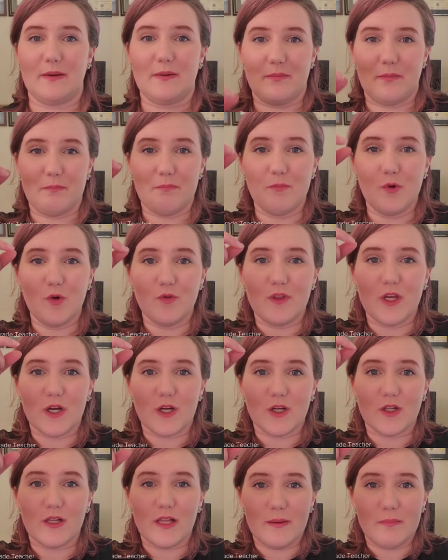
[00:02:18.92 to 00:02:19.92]
move
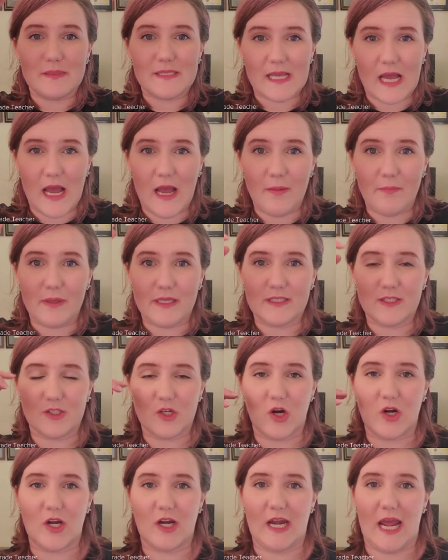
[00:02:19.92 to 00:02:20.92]
their clips up. It
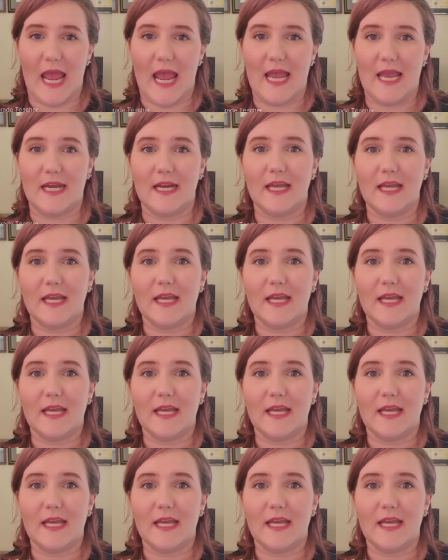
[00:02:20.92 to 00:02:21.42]
started at